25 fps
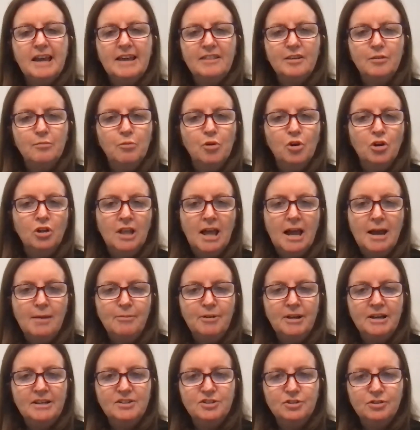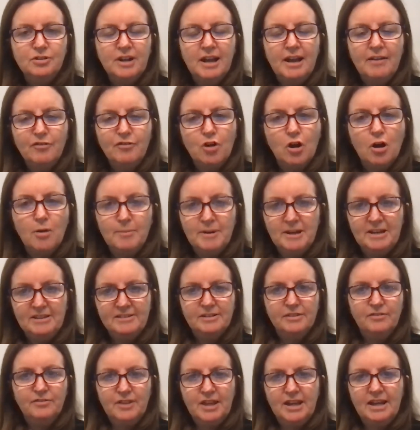that more libraries should have
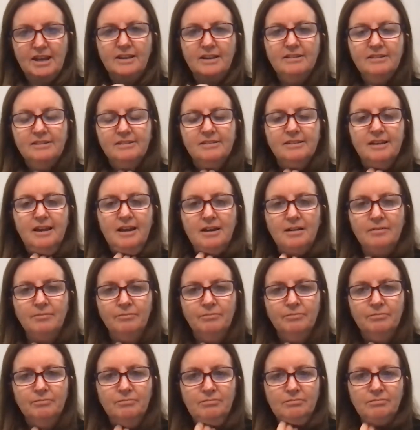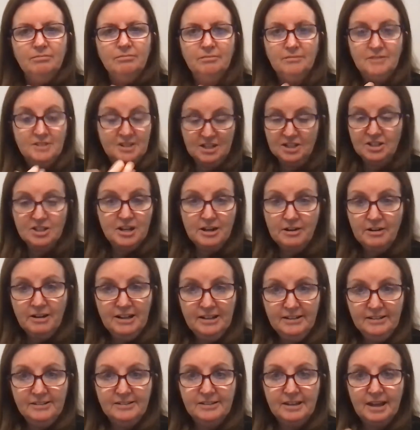copies of these
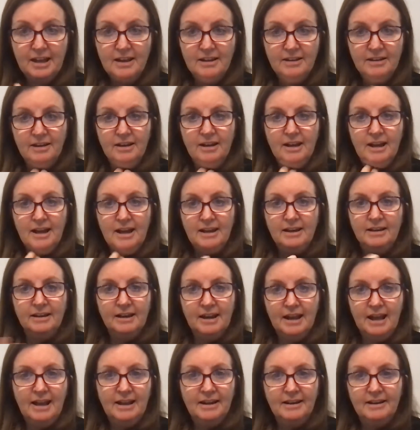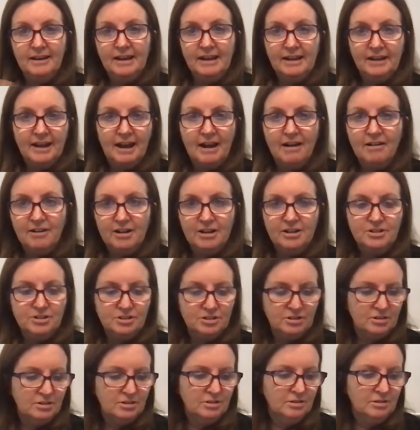dictionaries and
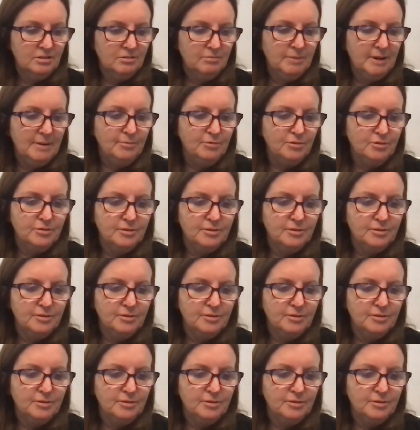encourage people to